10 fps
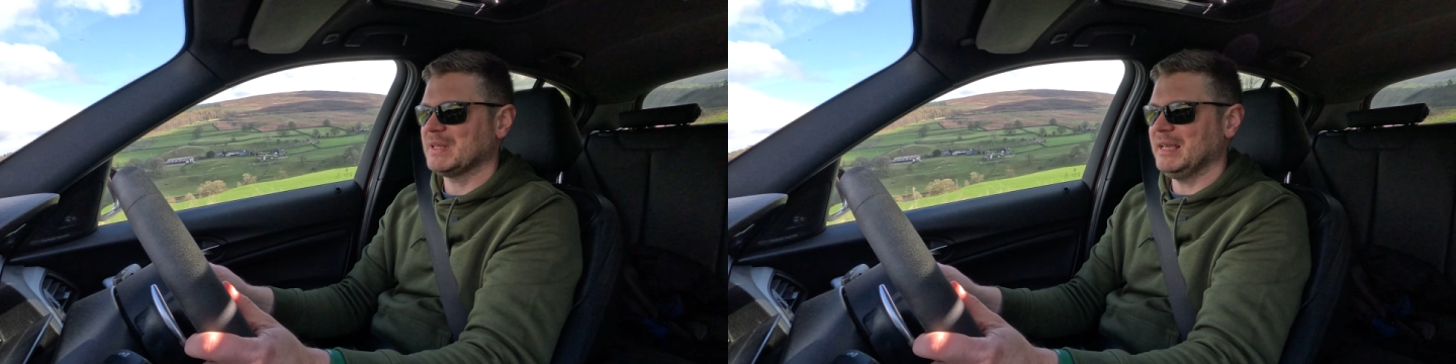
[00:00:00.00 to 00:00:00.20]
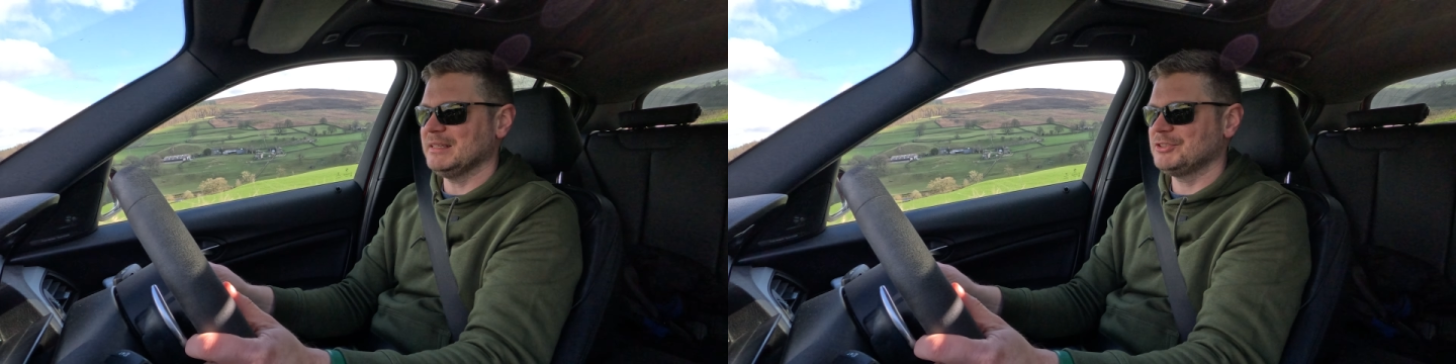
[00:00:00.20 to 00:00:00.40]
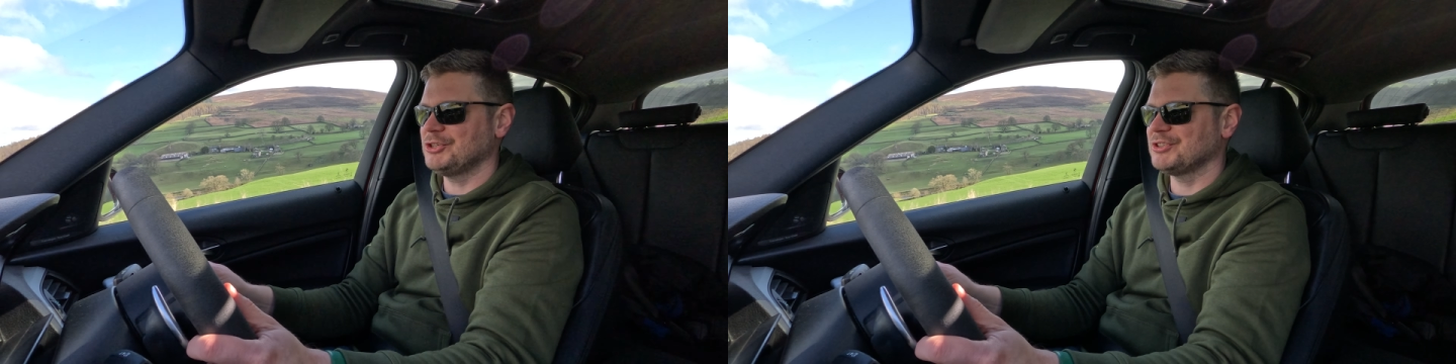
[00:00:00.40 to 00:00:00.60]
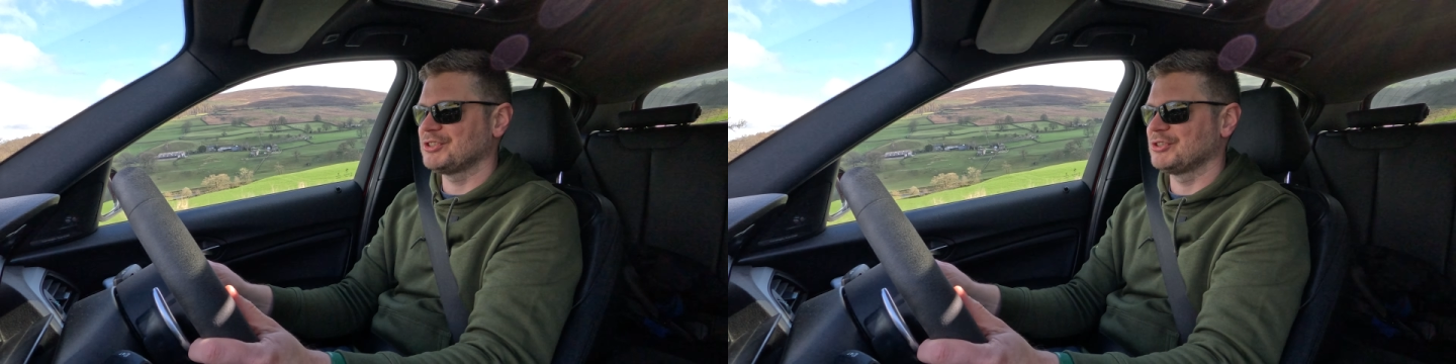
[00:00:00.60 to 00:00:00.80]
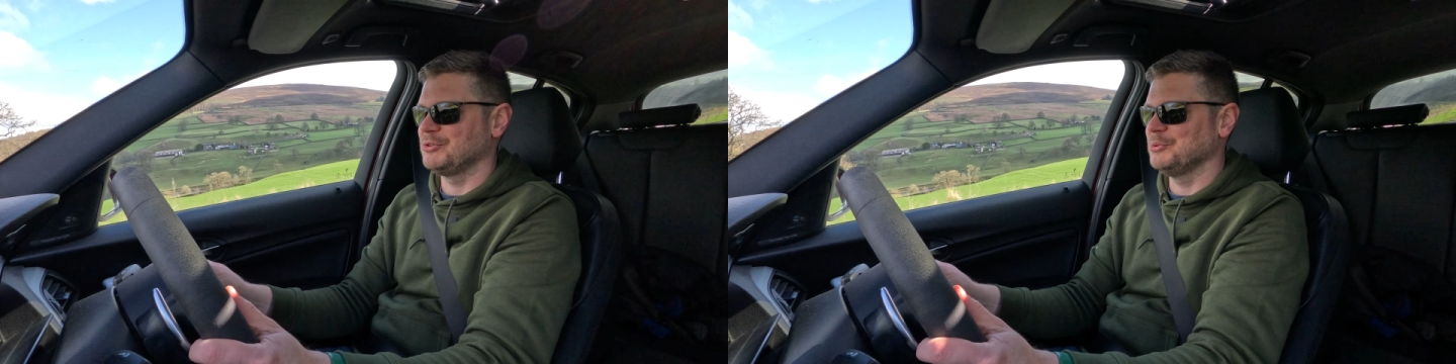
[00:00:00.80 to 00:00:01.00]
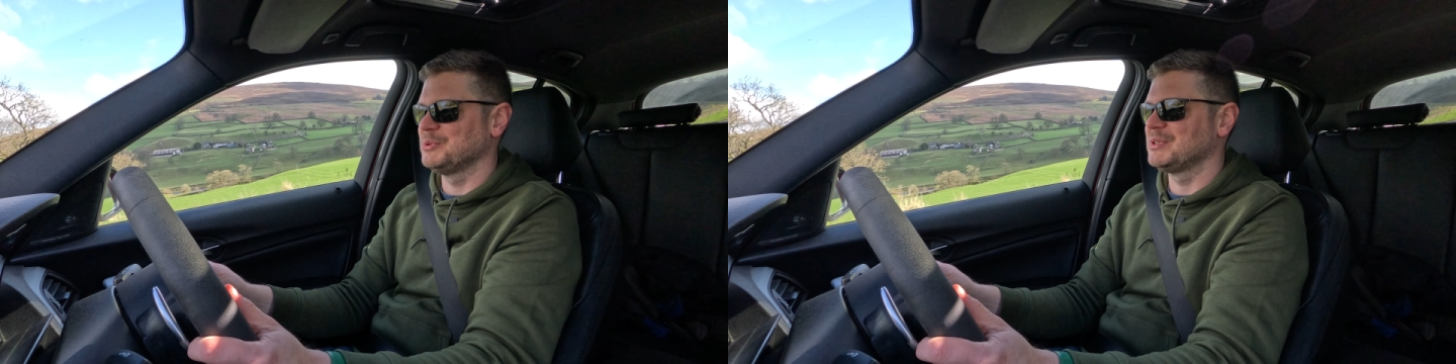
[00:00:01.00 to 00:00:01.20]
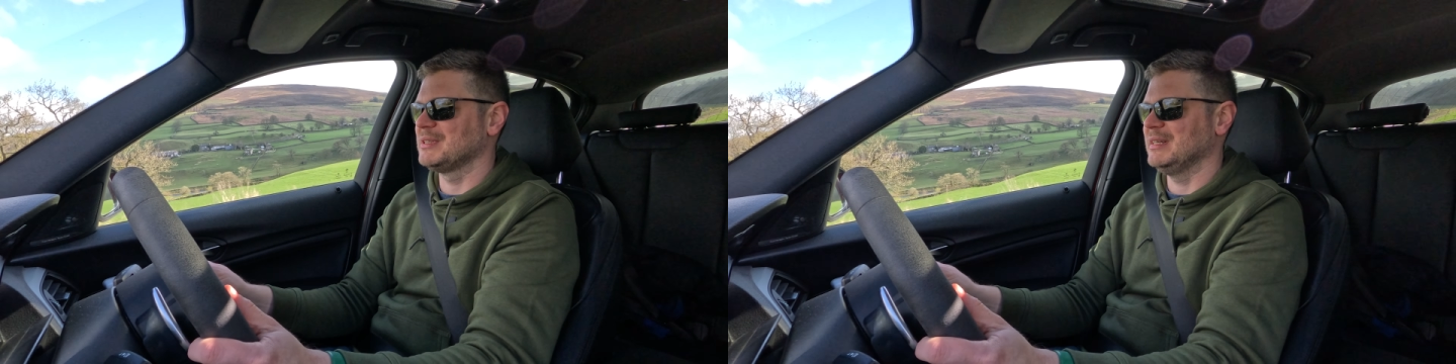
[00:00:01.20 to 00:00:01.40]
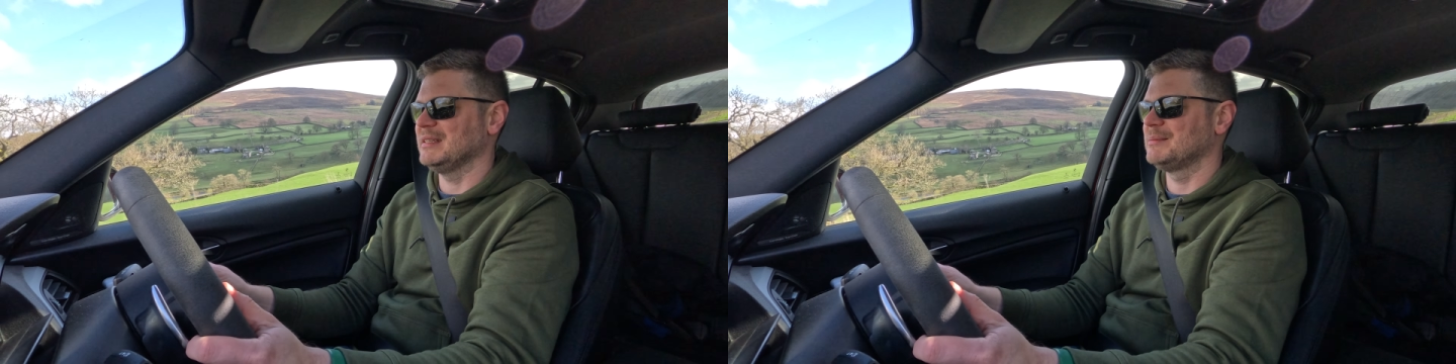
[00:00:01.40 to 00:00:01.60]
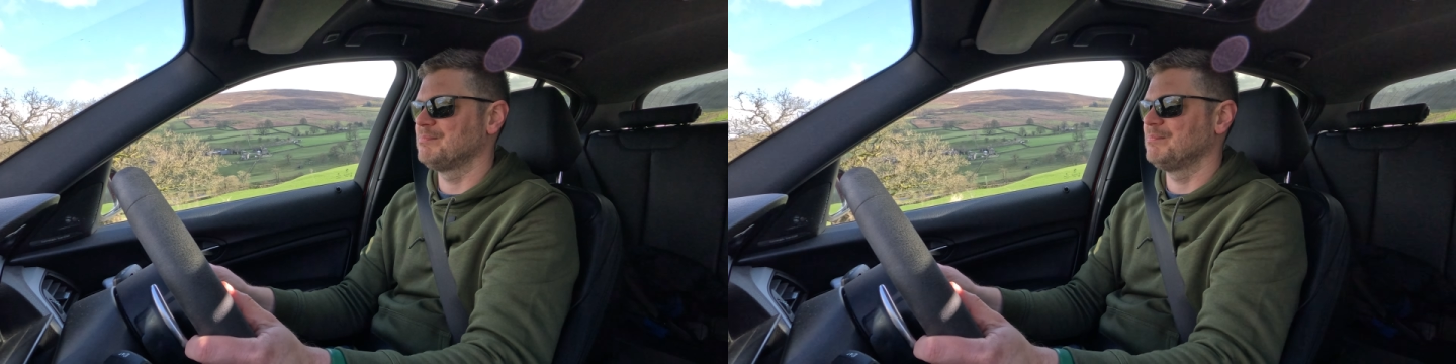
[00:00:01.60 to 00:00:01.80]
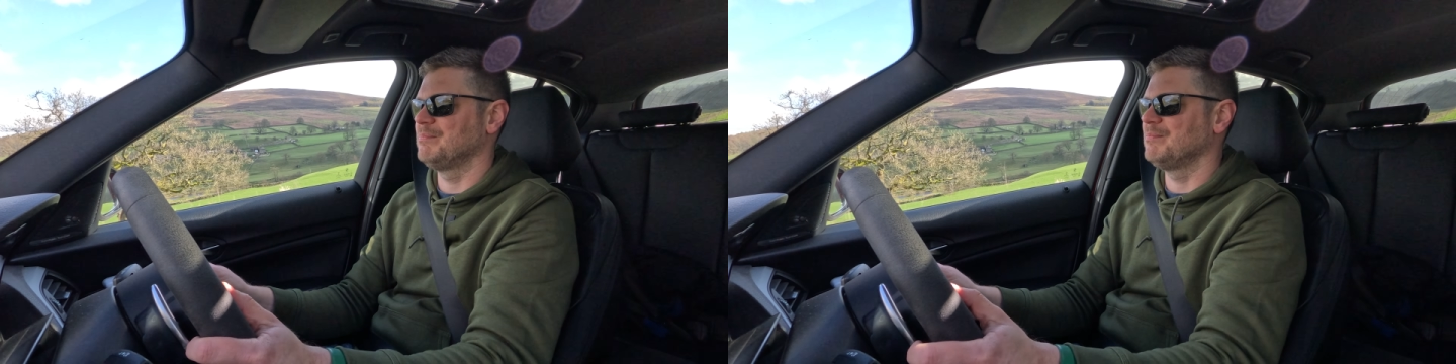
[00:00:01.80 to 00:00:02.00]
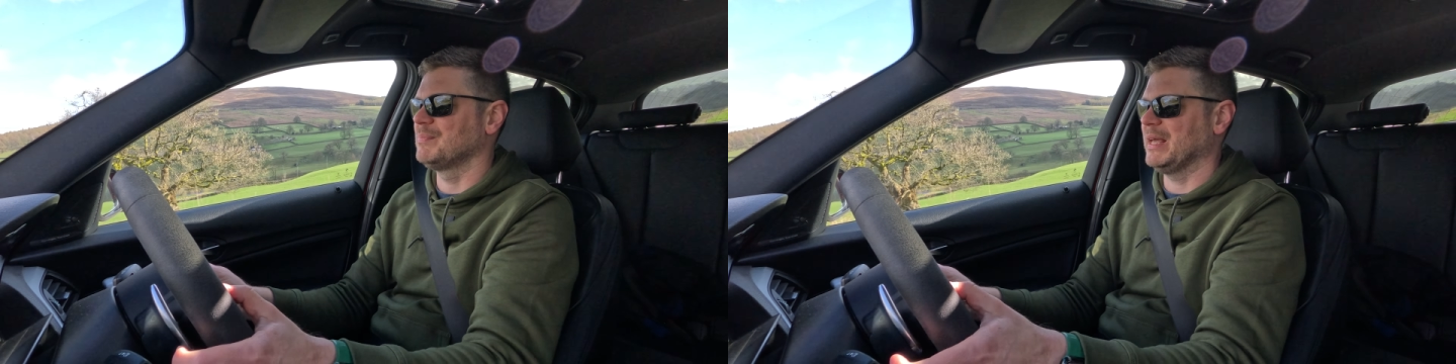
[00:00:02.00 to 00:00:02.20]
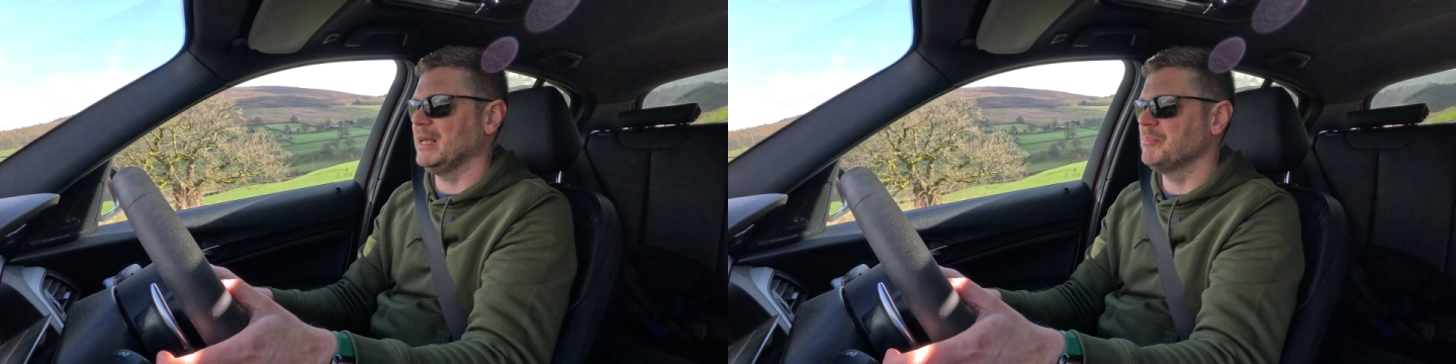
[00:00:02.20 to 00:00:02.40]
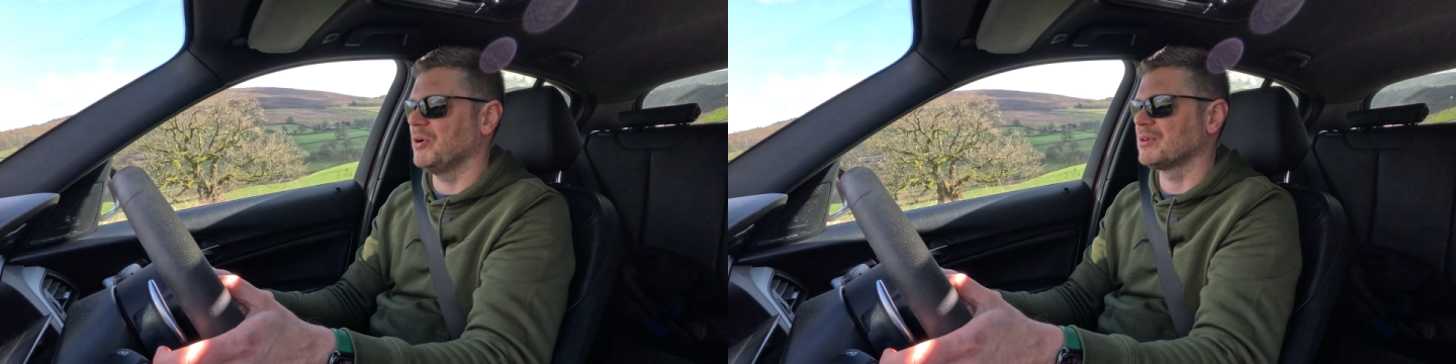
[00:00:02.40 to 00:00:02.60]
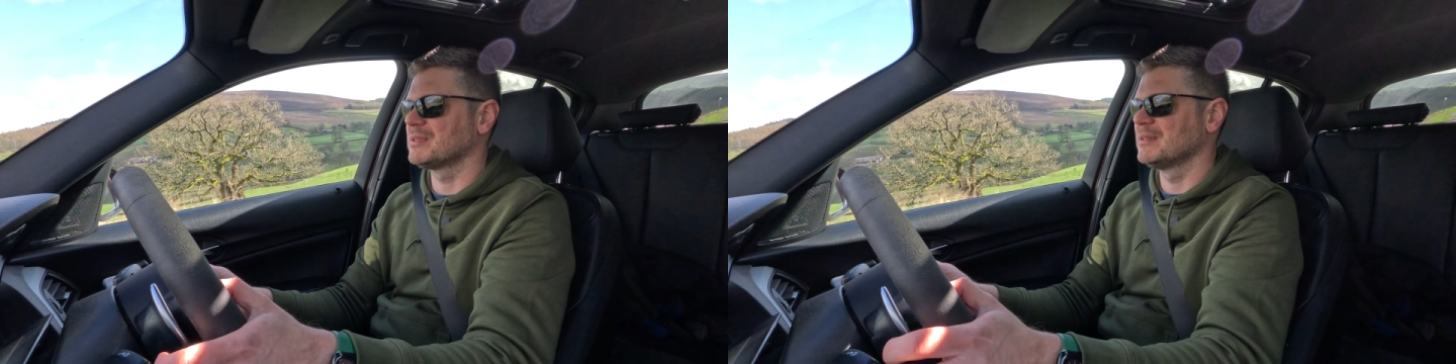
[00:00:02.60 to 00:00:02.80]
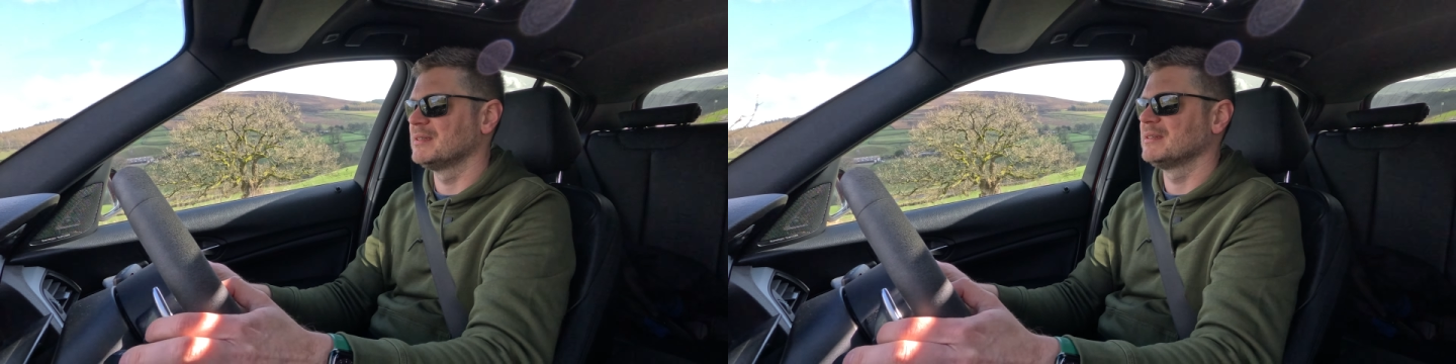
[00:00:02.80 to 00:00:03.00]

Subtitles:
It just suits this gearbox.